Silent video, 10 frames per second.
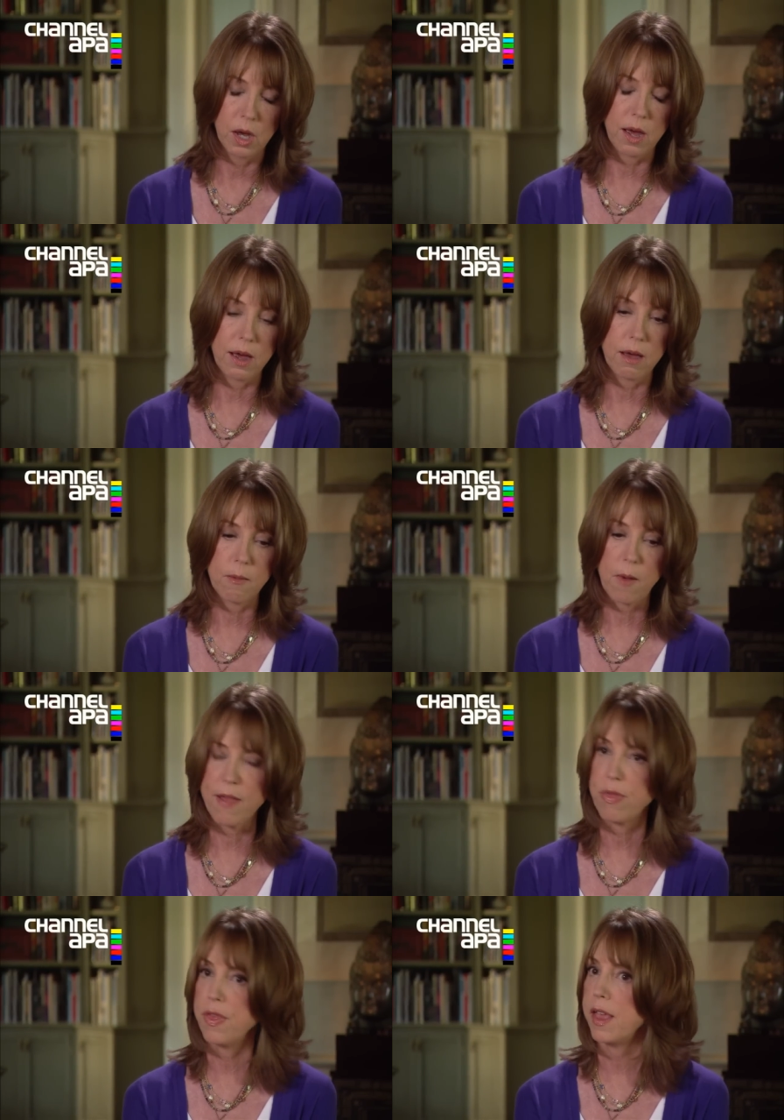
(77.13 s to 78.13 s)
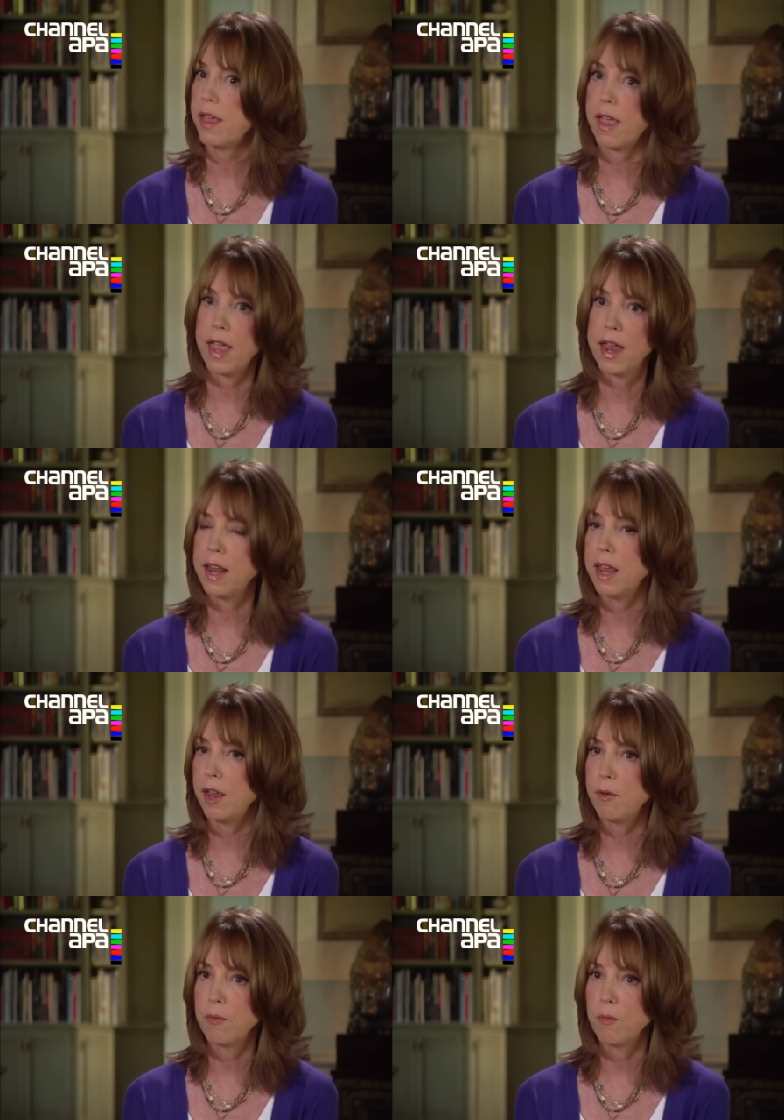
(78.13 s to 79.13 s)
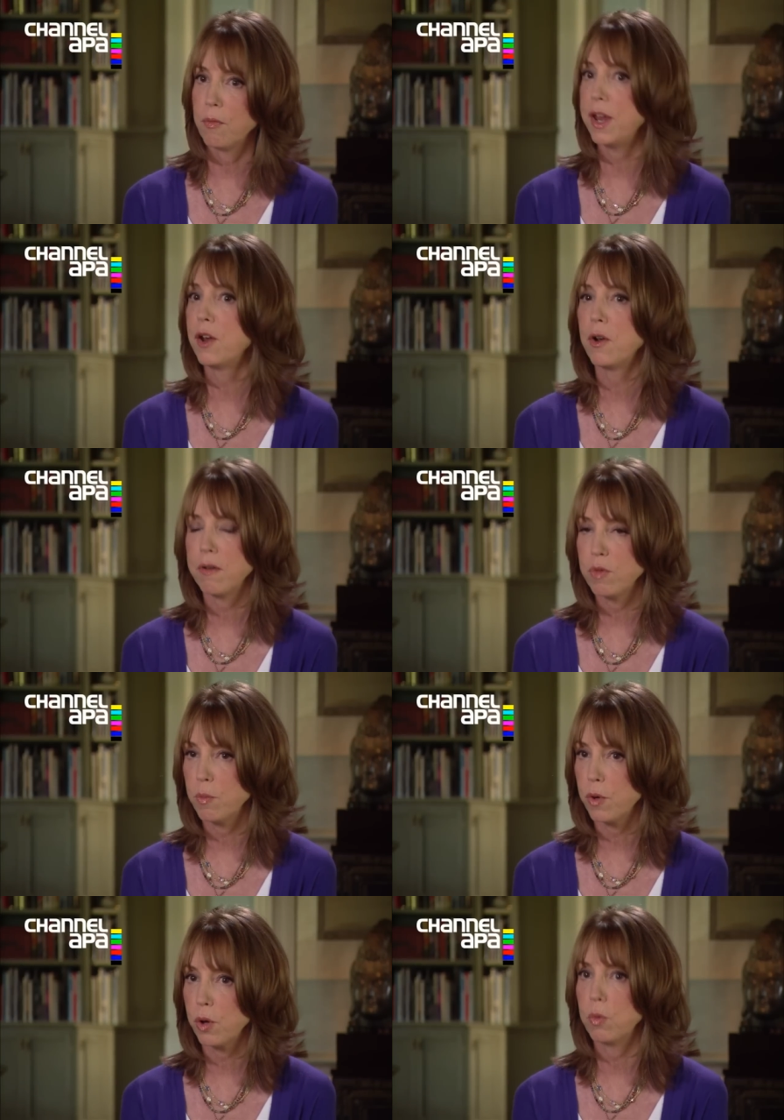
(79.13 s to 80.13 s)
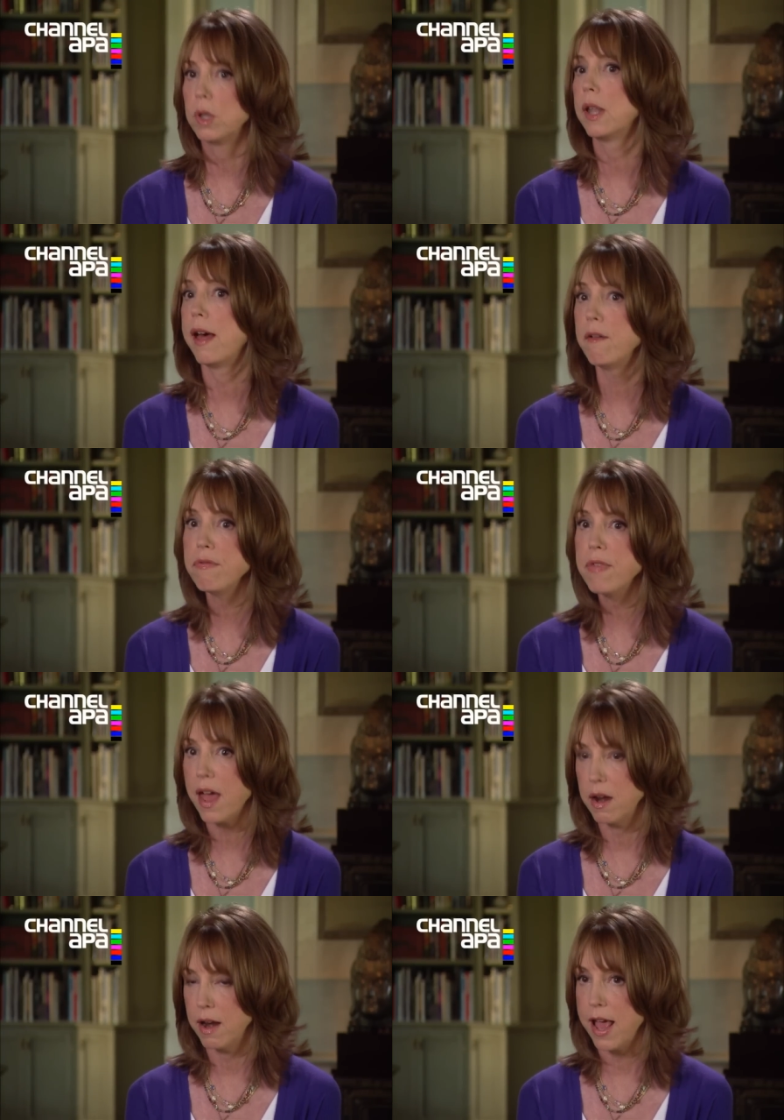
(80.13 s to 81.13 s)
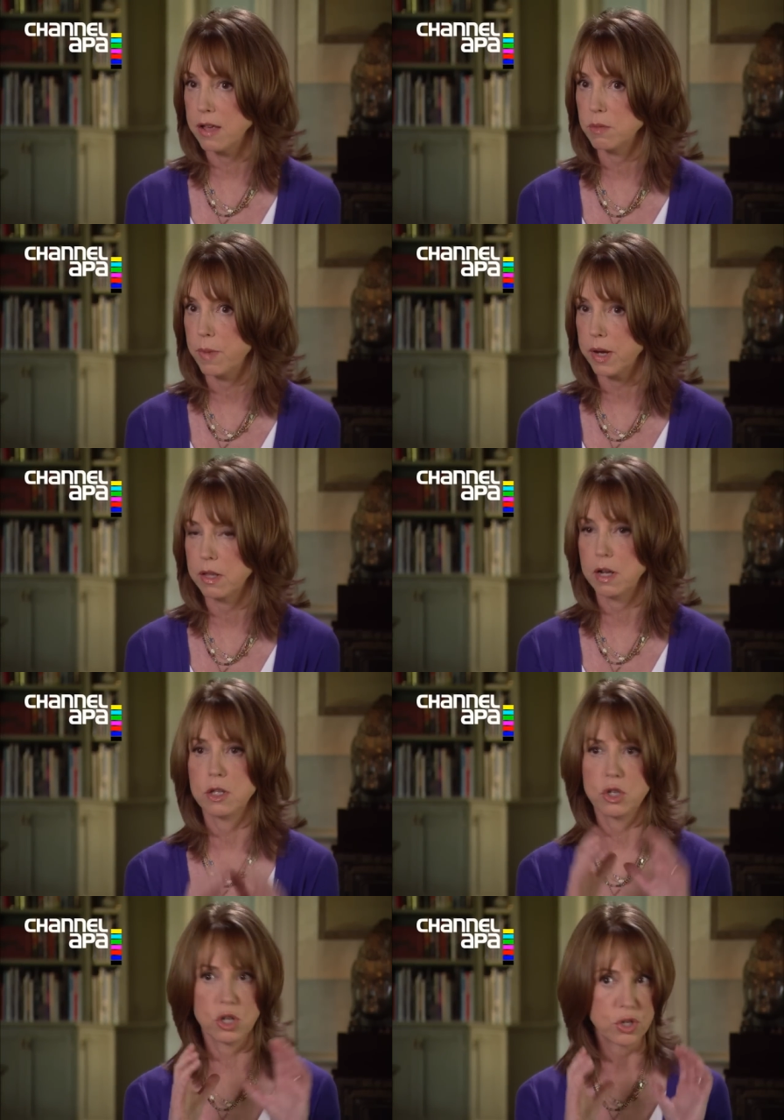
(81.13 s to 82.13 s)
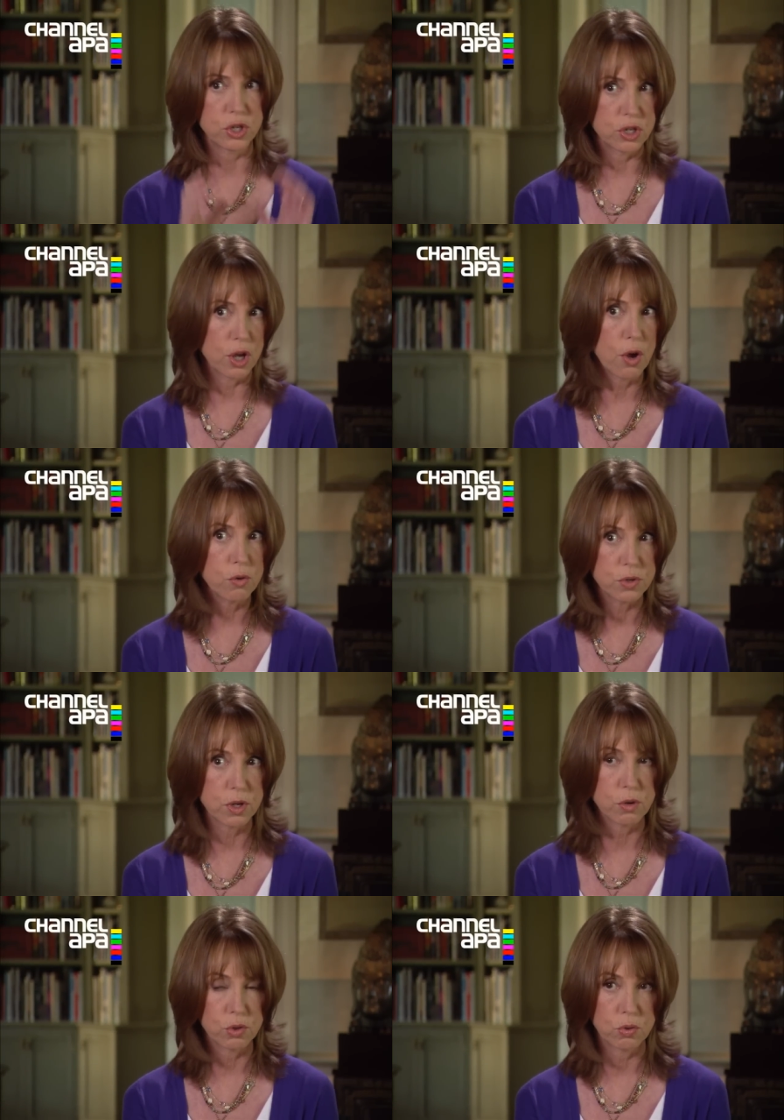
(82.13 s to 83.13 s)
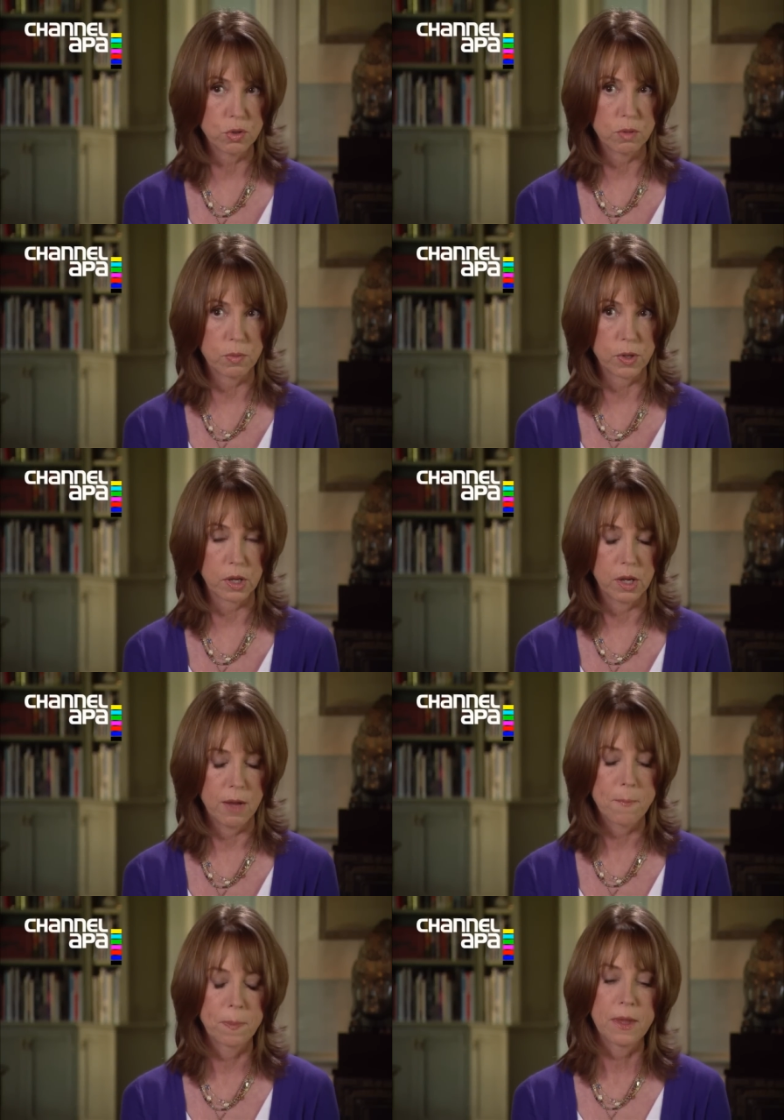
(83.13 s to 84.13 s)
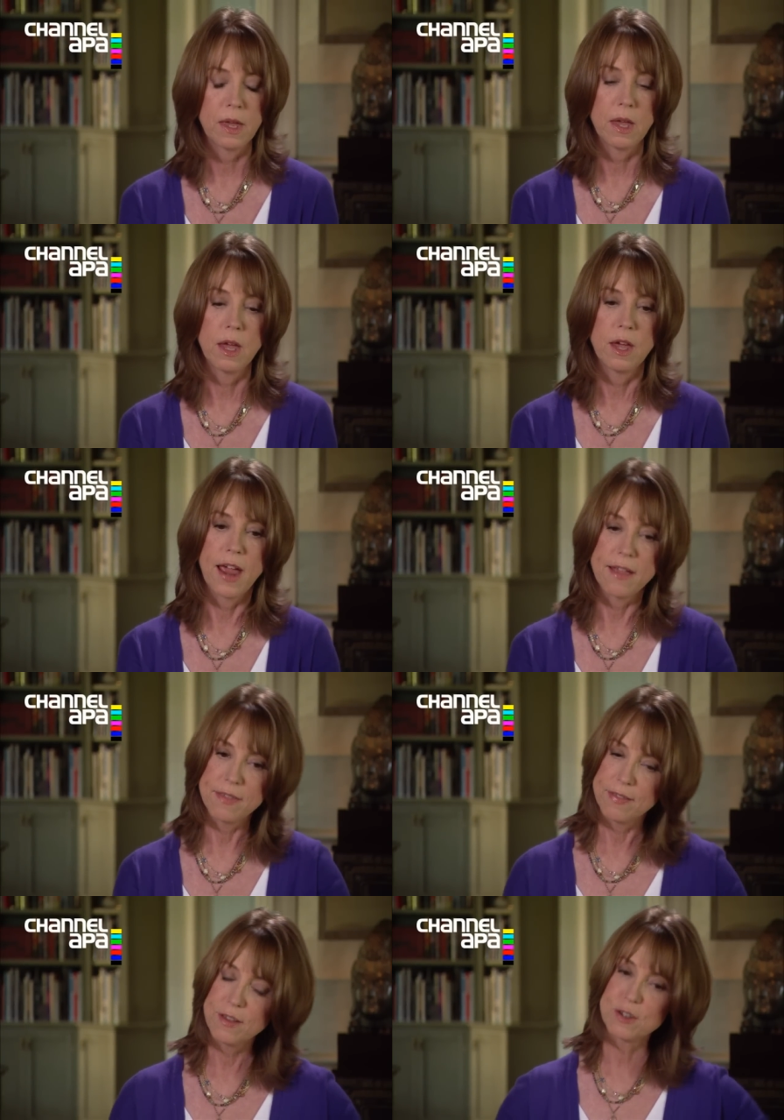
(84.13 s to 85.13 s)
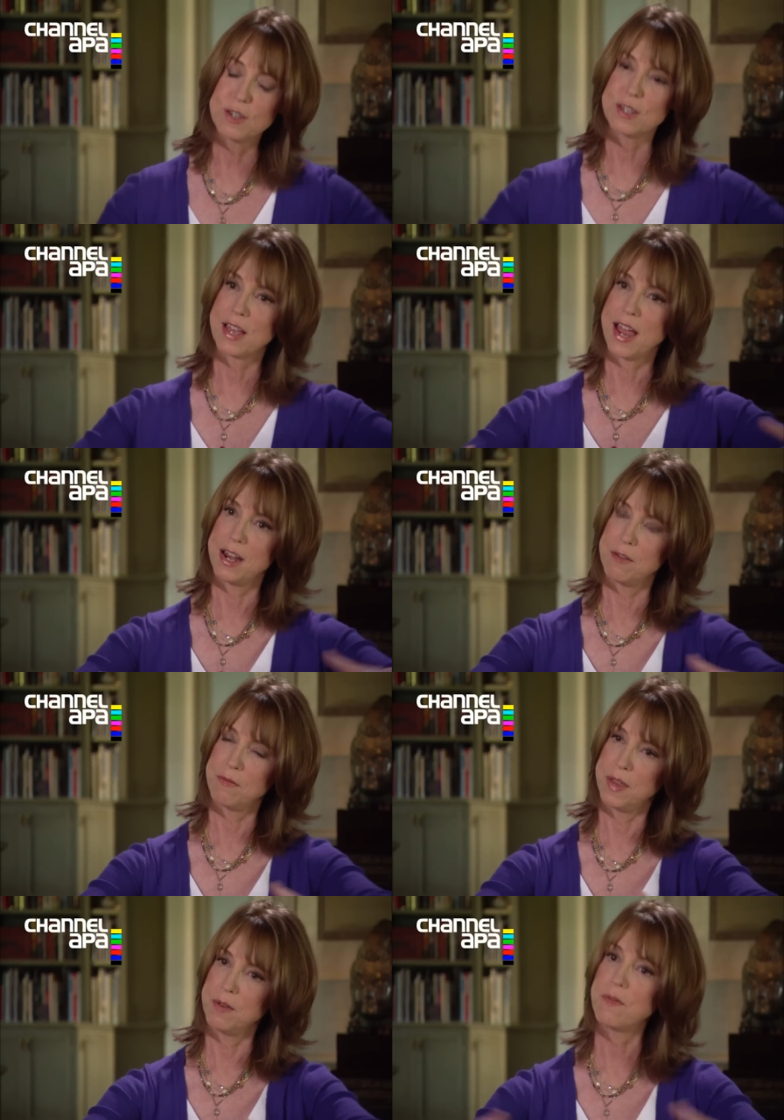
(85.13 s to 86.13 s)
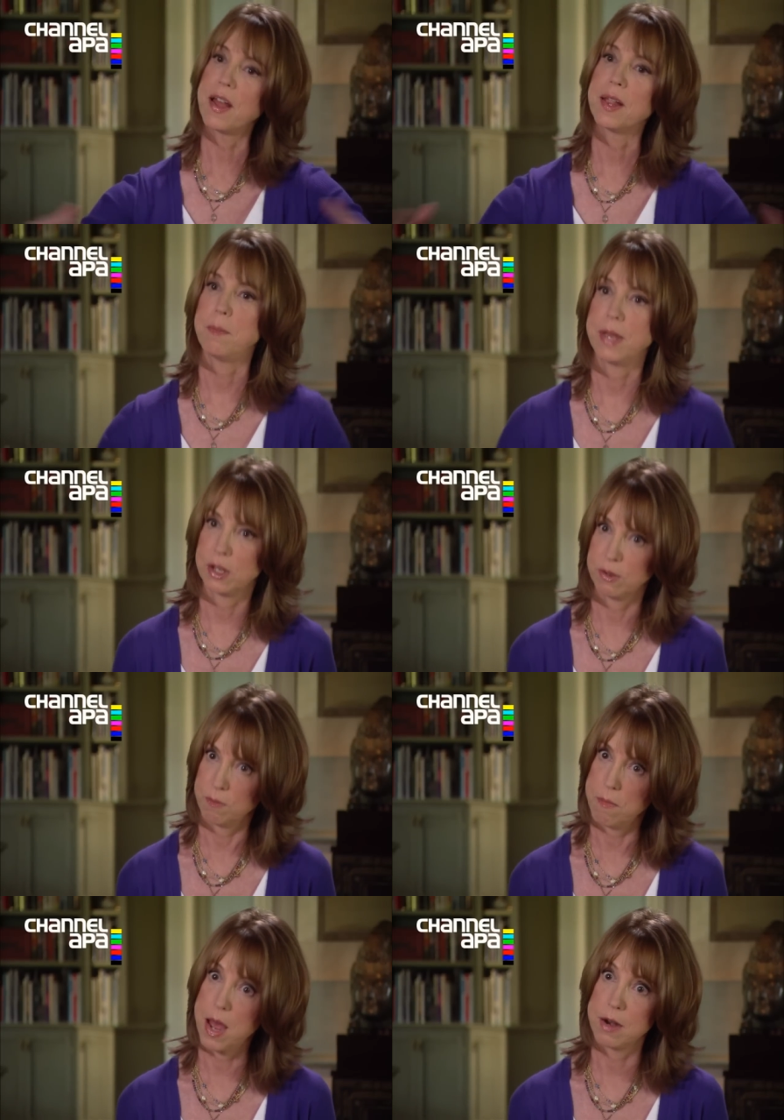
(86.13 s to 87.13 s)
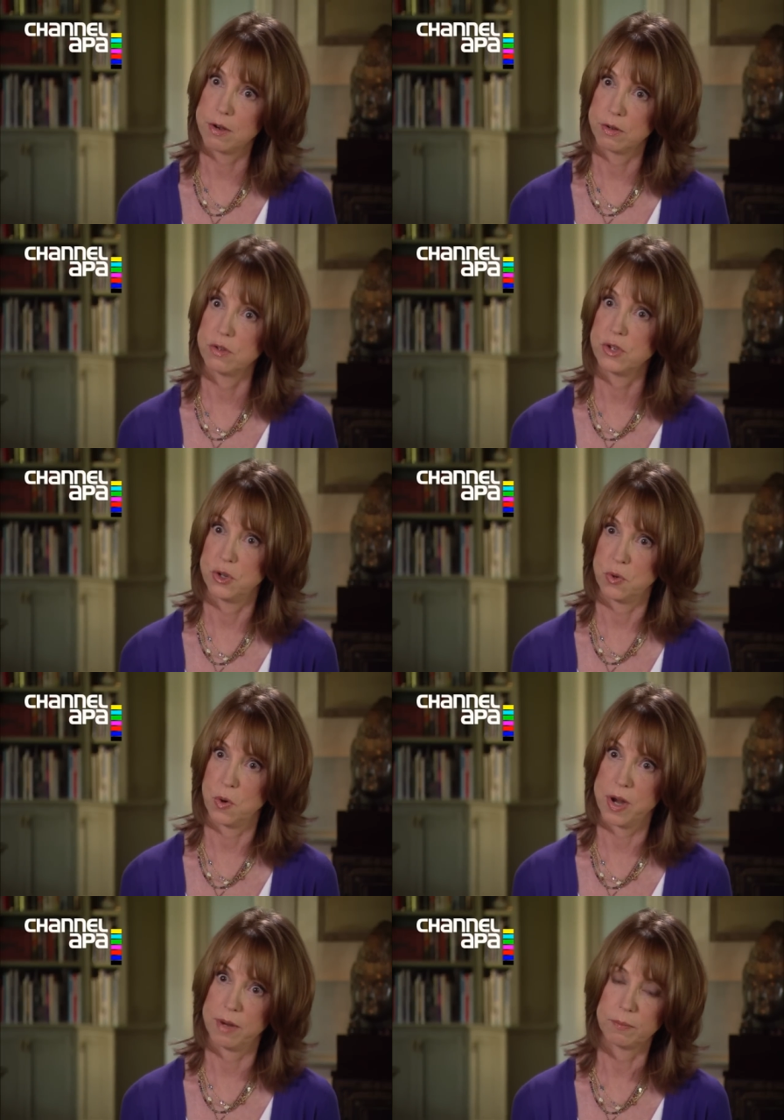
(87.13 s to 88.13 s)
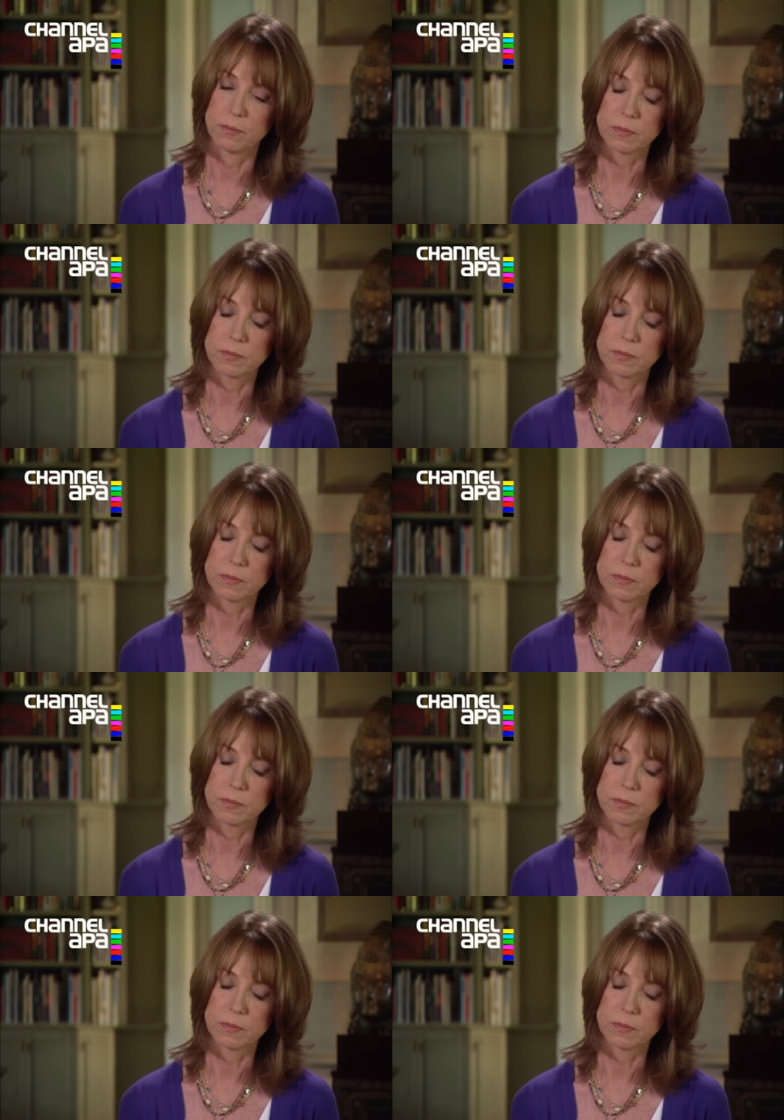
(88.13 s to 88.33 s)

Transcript: Uh, I think any reader of the book will love that aspect, that it's just so, so true to the book. And then there's this kind of enveloping modern story.